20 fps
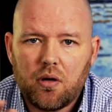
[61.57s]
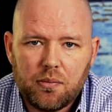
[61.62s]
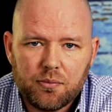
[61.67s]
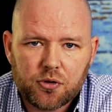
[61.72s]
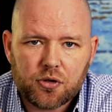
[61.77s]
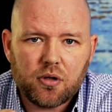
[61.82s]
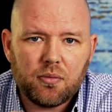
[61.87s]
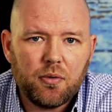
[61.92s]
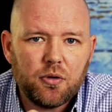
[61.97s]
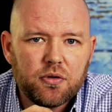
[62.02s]
I'm
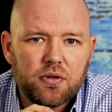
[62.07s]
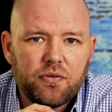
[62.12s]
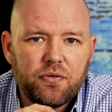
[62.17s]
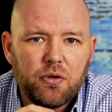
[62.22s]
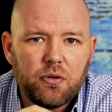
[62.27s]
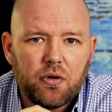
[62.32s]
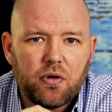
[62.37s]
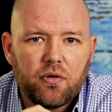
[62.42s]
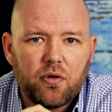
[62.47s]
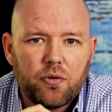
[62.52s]
sure most of
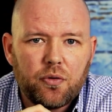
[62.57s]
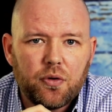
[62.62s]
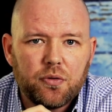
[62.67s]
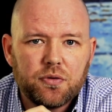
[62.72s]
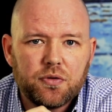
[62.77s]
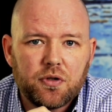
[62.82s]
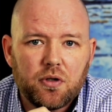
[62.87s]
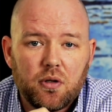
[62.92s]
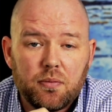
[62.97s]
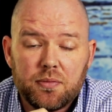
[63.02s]
you heard those
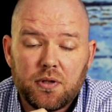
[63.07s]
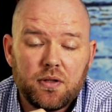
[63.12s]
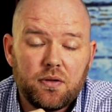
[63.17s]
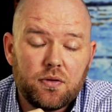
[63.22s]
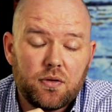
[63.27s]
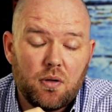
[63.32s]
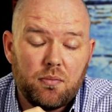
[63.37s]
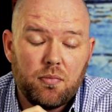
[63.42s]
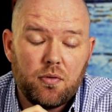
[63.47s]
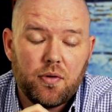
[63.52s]
terms at
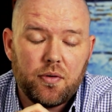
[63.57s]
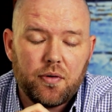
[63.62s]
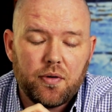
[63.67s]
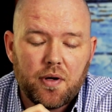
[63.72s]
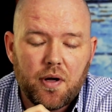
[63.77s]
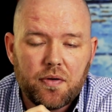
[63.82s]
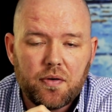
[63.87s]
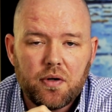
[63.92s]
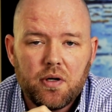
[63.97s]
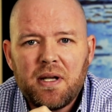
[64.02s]
some point or
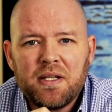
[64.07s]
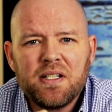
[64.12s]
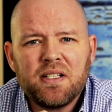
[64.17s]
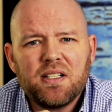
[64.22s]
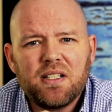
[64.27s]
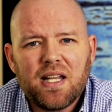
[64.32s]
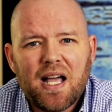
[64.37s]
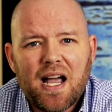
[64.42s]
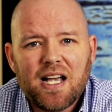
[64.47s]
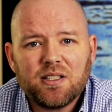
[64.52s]
another. And then
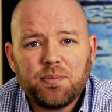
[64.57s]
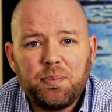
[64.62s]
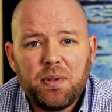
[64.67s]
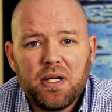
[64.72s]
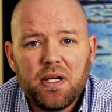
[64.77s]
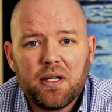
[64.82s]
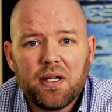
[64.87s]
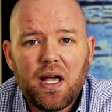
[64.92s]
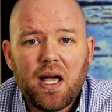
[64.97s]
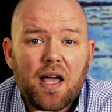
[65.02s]
the last
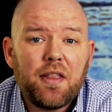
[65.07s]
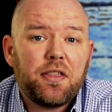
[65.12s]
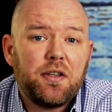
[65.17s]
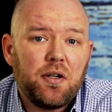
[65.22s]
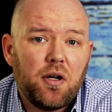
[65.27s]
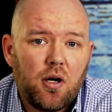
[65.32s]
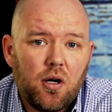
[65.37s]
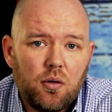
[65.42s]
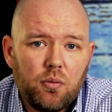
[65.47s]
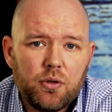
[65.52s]
being
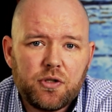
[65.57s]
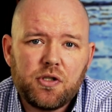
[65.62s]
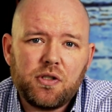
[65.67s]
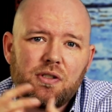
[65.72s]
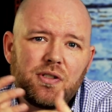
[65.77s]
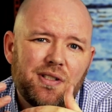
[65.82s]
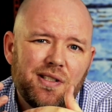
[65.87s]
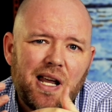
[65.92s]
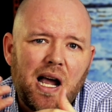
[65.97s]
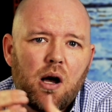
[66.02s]
ethanol, which
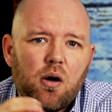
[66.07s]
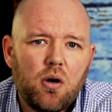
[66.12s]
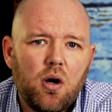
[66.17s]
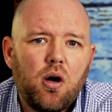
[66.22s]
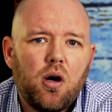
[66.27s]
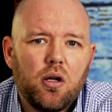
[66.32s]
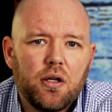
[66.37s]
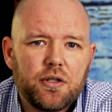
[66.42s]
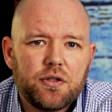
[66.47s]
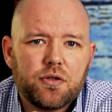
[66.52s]
is an
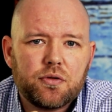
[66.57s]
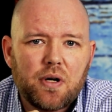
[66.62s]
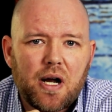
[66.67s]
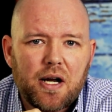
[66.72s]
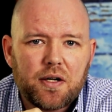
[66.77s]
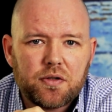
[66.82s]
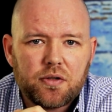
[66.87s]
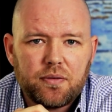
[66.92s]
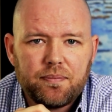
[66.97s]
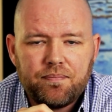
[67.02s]
alcohol
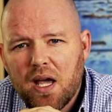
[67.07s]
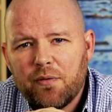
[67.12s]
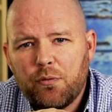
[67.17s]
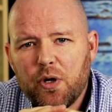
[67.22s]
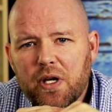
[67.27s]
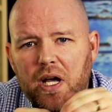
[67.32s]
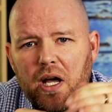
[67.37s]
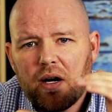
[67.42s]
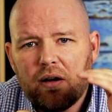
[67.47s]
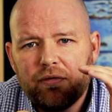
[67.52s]
extraction. If we
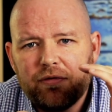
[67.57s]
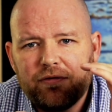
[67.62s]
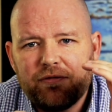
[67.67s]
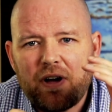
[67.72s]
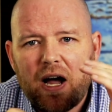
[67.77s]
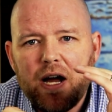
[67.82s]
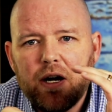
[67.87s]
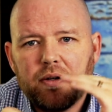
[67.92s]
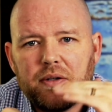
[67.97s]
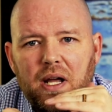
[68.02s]
kind of
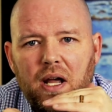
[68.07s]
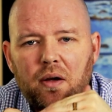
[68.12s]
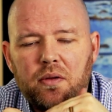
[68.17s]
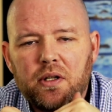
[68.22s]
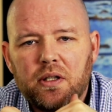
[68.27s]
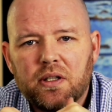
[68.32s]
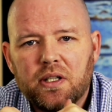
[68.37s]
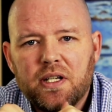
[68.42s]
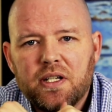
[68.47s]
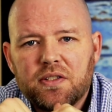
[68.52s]
fire down
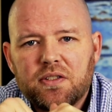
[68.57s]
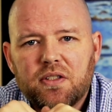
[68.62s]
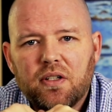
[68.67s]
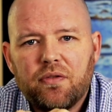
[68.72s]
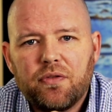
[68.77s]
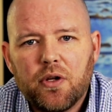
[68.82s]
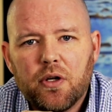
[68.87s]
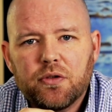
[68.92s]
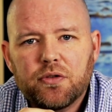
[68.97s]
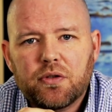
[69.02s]
the list
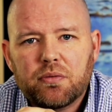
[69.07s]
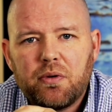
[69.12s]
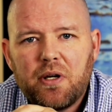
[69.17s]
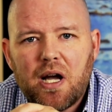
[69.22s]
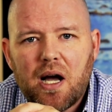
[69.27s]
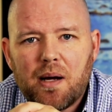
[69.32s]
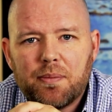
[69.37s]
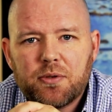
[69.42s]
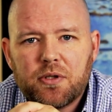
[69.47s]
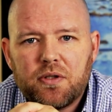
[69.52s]
of those three
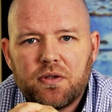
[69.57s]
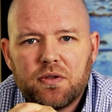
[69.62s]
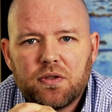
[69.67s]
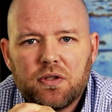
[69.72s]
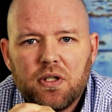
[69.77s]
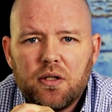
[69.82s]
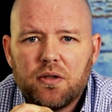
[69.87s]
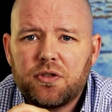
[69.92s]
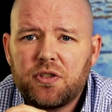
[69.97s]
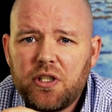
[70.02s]
options,
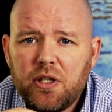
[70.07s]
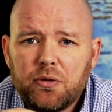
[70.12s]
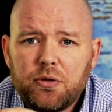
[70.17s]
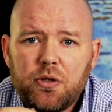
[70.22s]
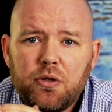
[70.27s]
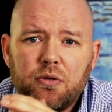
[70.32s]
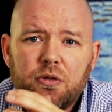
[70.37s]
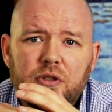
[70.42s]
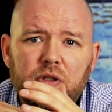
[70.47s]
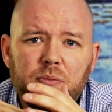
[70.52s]

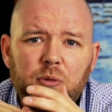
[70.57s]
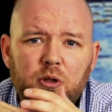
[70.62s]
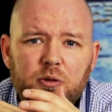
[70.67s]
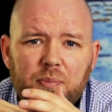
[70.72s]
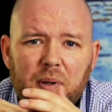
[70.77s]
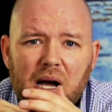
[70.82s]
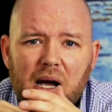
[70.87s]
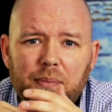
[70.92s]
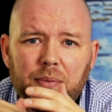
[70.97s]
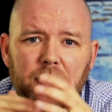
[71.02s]
CO2 is the most
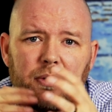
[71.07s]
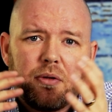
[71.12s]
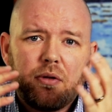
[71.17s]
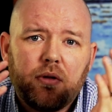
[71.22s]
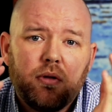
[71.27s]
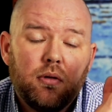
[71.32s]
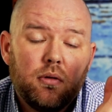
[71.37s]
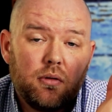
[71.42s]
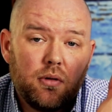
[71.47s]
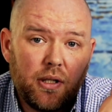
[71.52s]

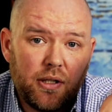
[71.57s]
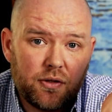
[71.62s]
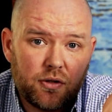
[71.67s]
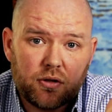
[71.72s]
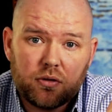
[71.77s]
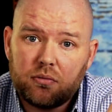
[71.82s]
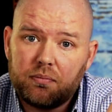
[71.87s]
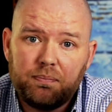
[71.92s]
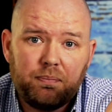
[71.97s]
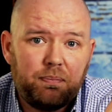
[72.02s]
popular. It's
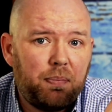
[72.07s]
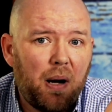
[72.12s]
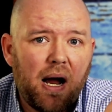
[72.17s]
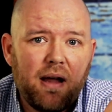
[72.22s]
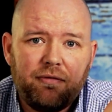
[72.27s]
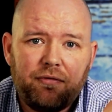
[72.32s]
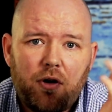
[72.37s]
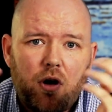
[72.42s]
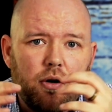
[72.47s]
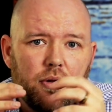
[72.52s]
by
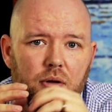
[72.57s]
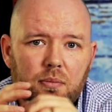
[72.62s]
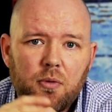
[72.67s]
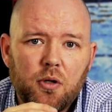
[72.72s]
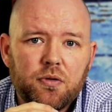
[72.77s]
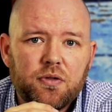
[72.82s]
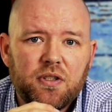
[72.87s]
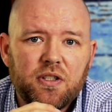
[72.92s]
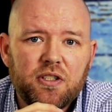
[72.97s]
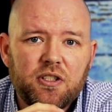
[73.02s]
far the
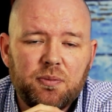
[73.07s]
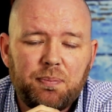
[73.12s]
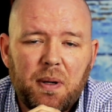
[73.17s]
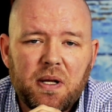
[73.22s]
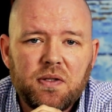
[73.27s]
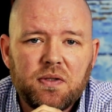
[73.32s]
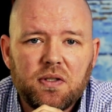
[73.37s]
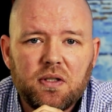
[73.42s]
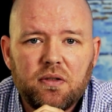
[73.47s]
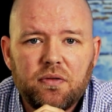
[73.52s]
most
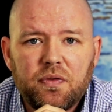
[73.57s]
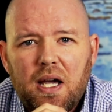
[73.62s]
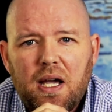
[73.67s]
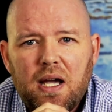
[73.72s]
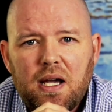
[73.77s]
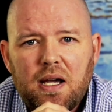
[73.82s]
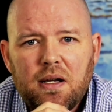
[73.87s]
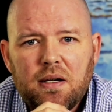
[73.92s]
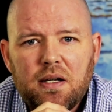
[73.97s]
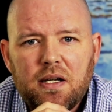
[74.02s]
expensive,
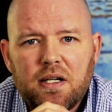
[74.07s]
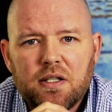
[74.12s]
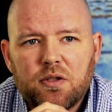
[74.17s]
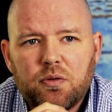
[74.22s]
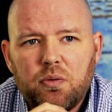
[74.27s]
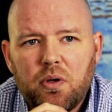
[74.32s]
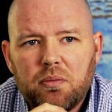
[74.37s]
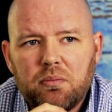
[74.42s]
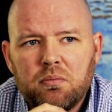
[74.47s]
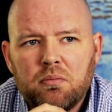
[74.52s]
and it's
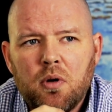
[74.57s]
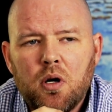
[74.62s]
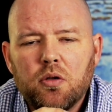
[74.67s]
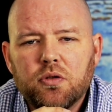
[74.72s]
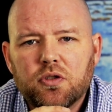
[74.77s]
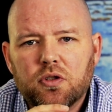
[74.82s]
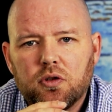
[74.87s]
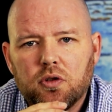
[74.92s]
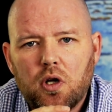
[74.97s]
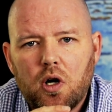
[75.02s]
what
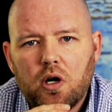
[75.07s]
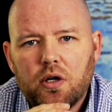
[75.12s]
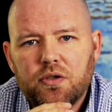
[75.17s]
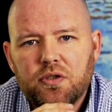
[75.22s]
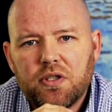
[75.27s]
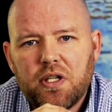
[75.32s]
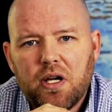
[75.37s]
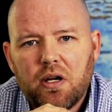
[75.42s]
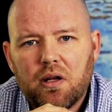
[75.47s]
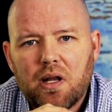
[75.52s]
most
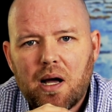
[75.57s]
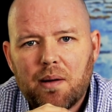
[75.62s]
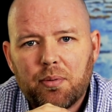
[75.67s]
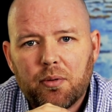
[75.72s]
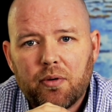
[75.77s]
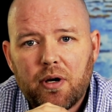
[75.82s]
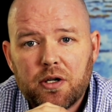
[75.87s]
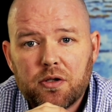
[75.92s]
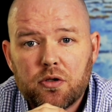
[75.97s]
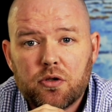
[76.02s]
large-scale
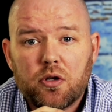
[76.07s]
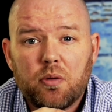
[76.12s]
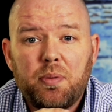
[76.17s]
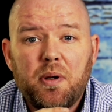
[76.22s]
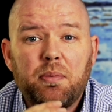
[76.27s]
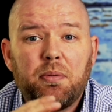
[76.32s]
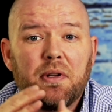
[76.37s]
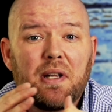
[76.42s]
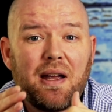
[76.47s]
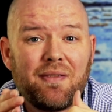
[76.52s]
operations or
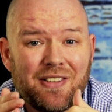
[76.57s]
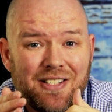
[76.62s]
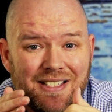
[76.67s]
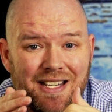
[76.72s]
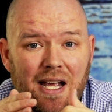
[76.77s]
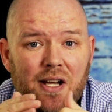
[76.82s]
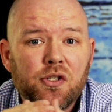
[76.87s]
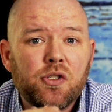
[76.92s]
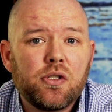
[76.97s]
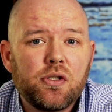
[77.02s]
people that have
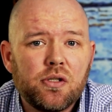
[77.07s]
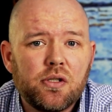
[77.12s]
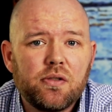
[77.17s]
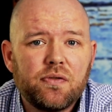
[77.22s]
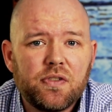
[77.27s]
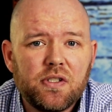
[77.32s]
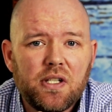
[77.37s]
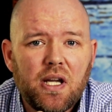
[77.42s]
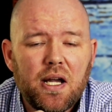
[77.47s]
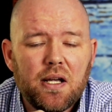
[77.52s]
intentions of
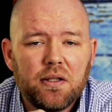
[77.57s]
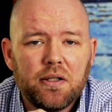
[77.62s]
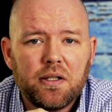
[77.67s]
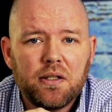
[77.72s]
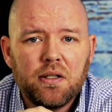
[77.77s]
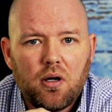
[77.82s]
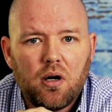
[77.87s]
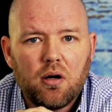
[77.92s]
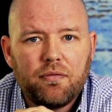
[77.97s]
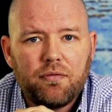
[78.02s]

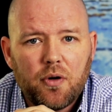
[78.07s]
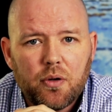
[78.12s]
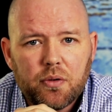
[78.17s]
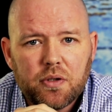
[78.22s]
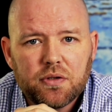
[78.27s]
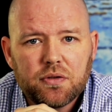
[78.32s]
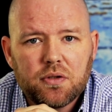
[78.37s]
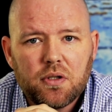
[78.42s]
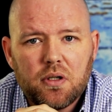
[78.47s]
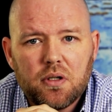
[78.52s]
scaling are
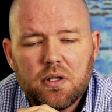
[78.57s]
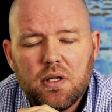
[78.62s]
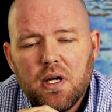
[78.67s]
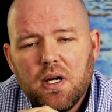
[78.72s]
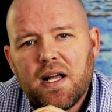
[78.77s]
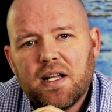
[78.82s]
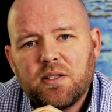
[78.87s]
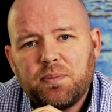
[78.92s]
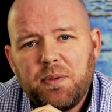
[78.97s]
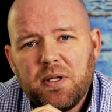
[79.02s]
focused on. And
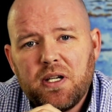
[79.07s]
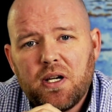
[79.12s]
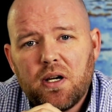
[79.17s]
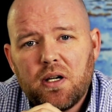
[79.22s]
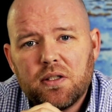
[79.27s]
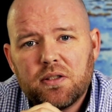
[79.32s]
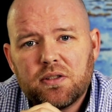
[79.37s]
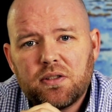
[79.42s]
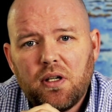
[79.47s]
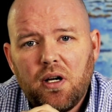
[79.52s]
that's
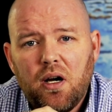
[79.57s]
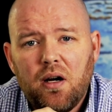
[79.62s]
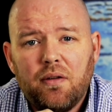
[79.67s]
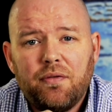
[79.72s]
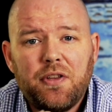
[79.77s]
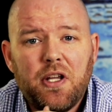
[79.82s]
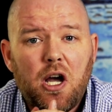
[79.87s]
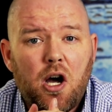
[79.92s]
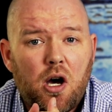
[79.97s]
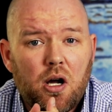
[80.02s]
because of
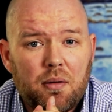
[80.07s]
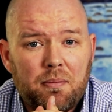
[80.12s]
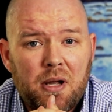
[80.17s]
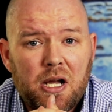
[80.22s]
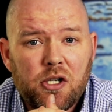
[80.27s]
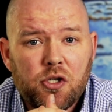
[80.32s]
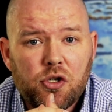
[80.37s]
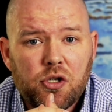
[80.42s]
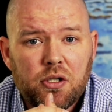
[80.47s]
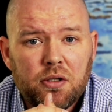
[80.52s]
the
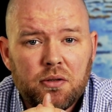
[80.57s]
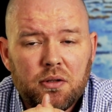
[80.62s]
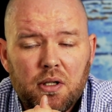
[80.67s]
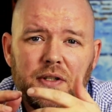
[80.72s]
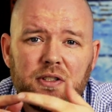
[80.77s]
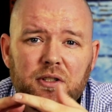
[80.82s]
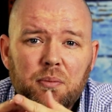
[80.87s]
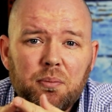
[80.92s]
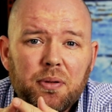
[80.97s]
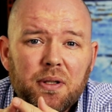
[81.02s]
automation, the
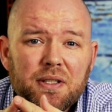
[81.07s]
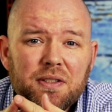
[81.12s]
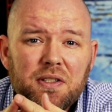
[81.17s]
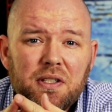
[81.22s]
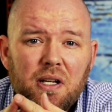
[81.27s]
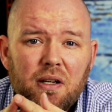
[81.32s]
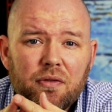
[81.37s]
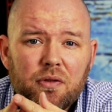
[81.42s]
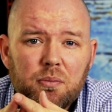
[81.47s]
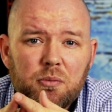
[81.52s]

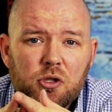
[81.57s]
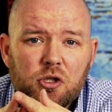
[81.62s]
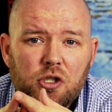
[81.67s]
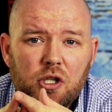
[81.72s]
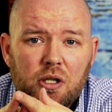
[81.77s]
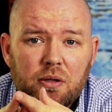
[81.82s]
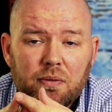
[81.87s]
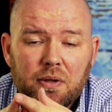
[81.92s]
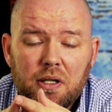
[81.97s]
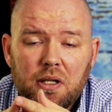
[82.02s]
simplicity of the
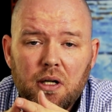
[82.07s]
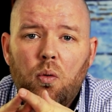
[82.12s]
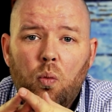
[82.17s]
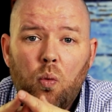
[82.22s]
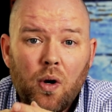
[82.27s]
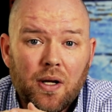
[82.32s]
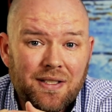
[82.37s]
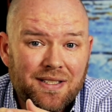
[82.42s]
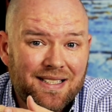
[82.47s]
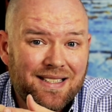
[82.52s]
machinery
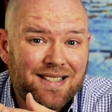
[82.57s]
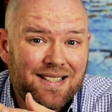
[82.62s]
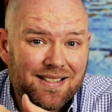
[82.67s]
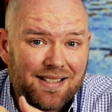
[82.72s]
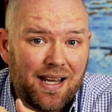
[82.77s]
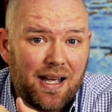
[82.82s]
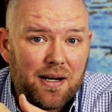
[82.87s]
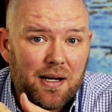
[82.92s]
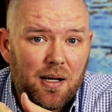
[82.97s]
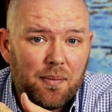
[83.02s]
once it's
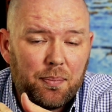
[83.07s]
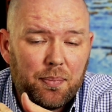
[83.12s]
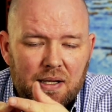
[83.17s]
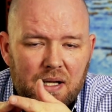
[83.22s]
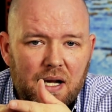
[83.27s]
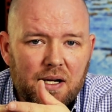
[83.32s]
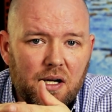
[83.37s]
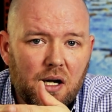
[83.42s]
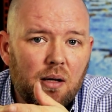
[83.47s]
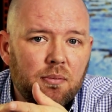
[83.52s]
set up, and
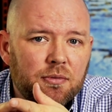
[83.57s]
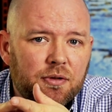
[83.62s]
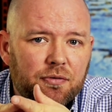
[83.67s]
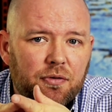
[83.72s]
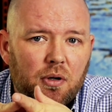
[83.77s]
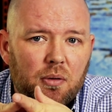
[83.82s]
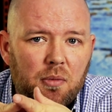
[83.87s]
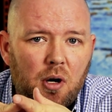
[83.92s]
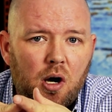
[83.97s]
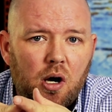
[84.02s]
that comes
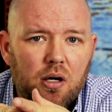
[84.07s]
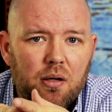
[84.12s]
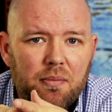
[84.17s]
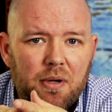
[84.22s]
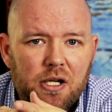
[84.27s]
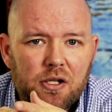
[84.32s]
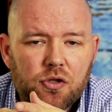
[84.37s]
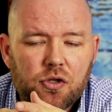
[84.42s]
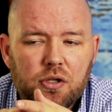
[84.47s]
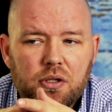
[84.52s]
from
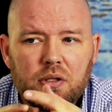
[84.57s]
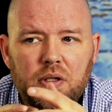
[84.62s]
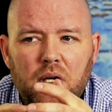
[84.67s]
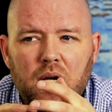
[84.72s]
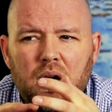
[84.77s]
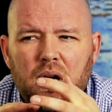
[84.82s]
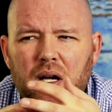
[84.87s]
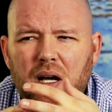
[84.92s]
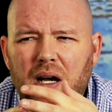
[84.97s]
automation.